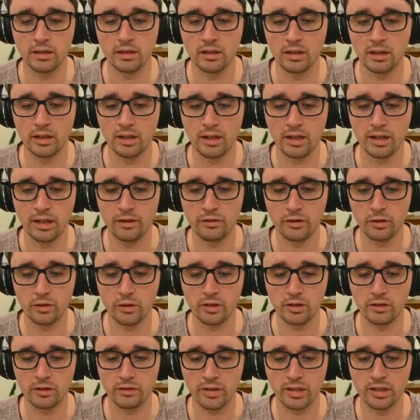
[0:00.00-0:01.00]
If you're the
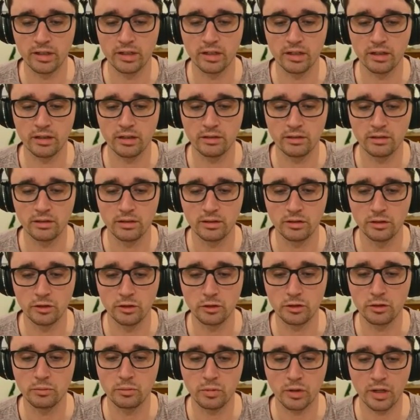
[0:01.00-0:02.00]
defender, you can
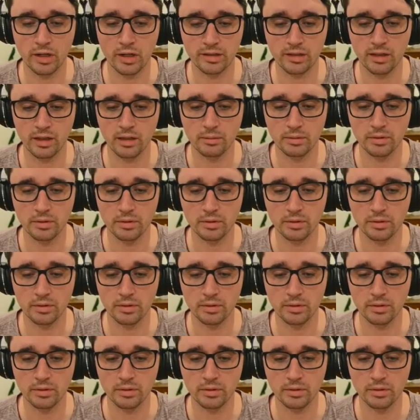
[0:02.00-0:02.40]
press up.